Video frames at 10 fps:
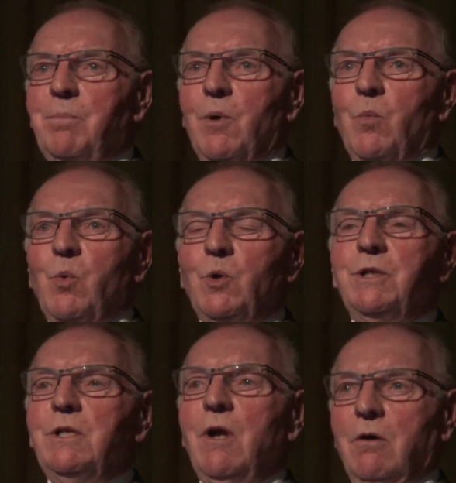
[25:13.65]
but
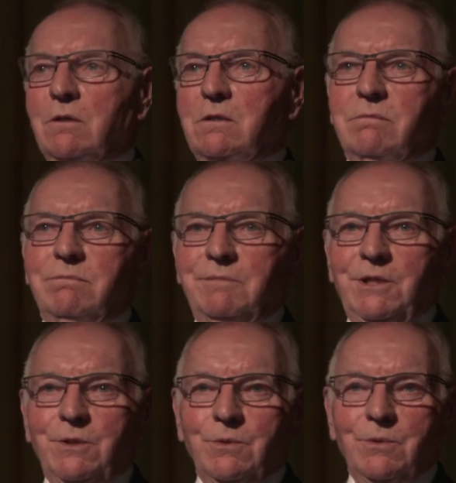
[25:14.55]
would not
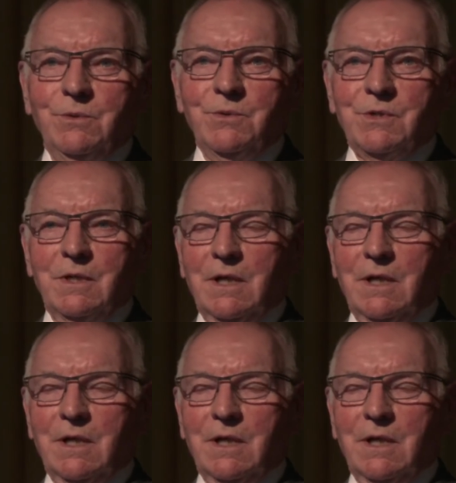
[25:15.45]
use